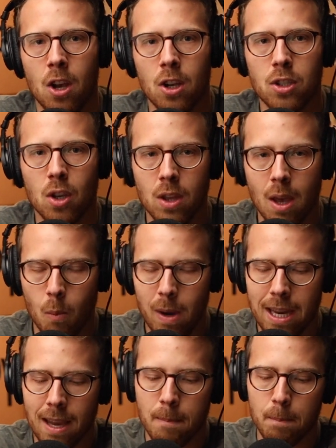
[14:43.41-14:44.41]
so that we
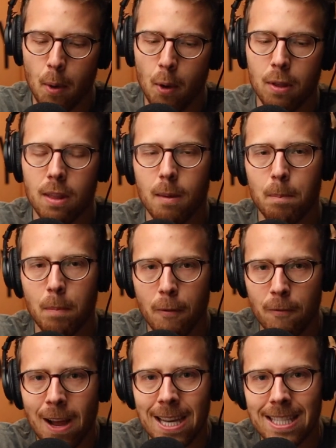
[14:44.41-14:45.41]
can both
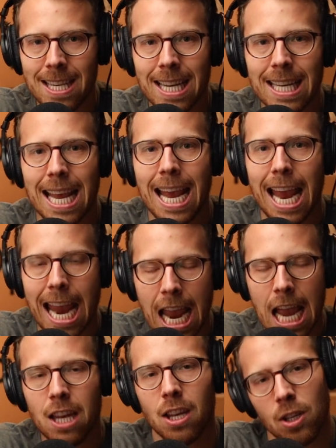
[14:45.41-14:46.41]
prevent it
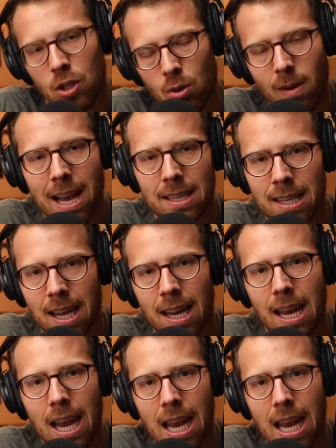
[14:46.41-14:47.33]
and address it